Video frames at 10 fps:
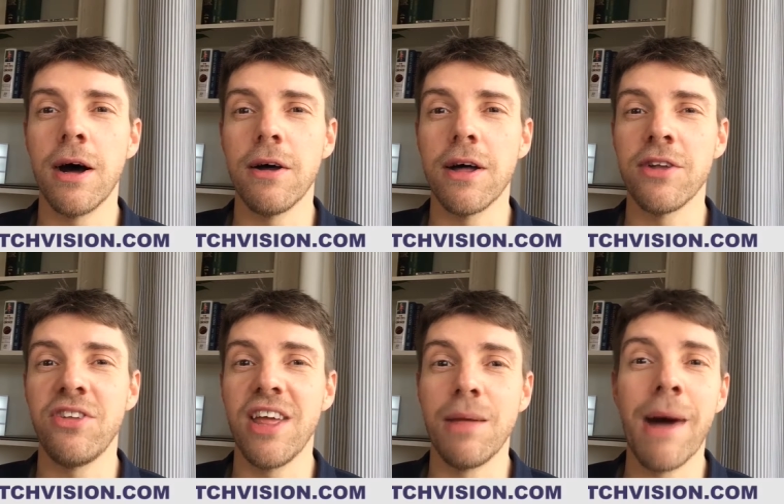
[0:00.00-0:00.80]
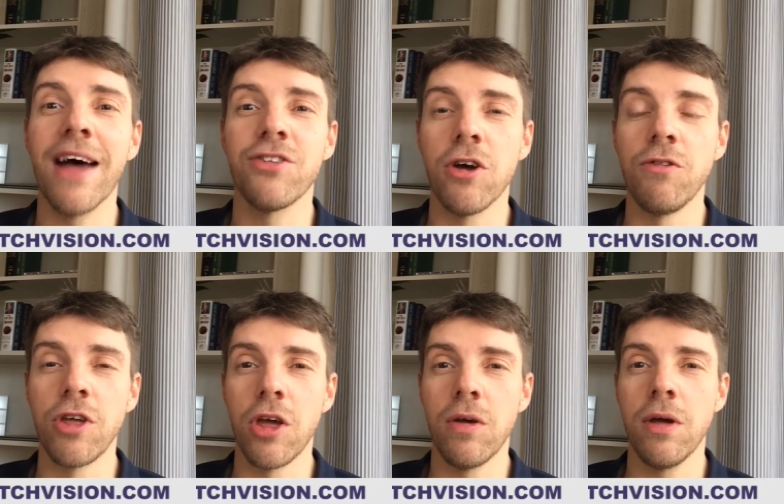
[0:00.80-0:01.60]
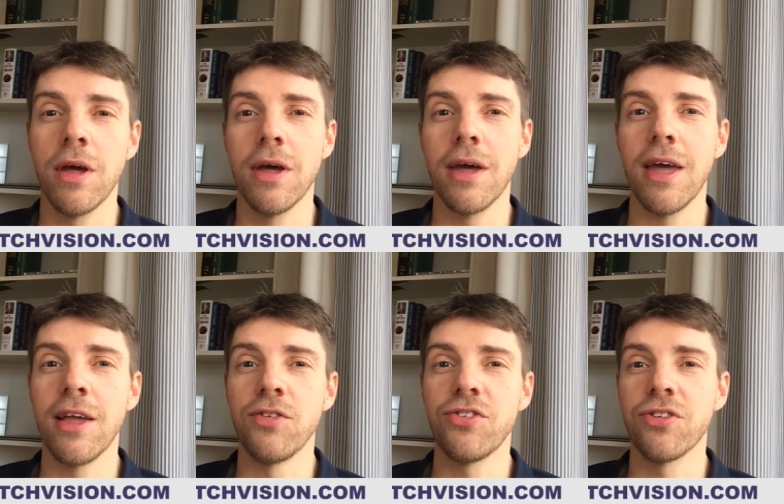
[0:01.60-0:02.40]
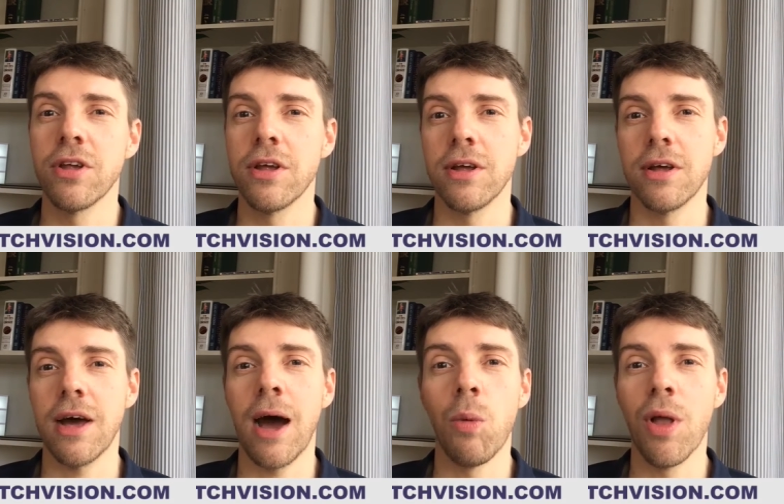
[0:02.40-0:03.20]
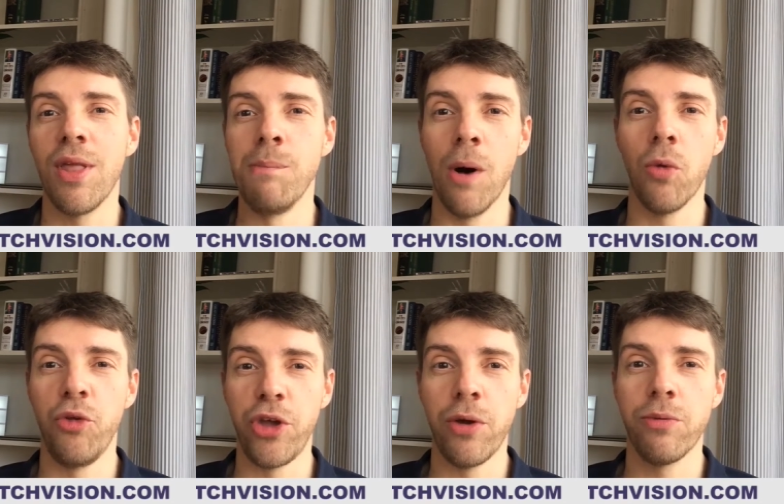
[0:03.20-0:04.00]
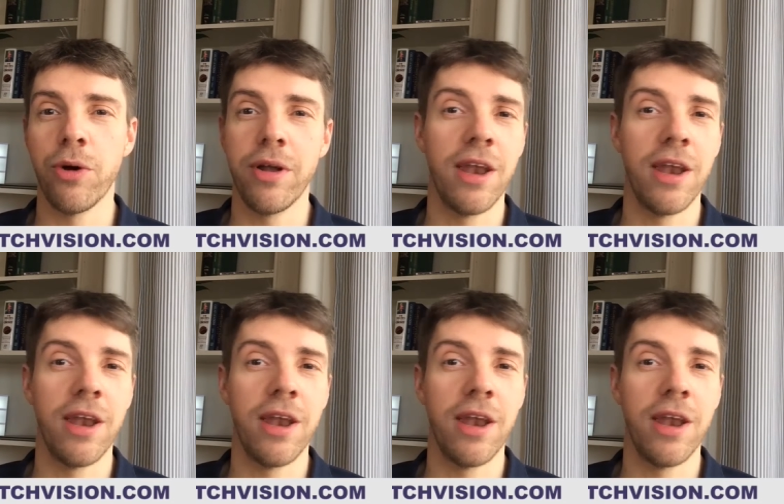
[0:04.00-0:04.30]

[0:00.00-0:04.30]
a team has over you is how well they bowl to you, right?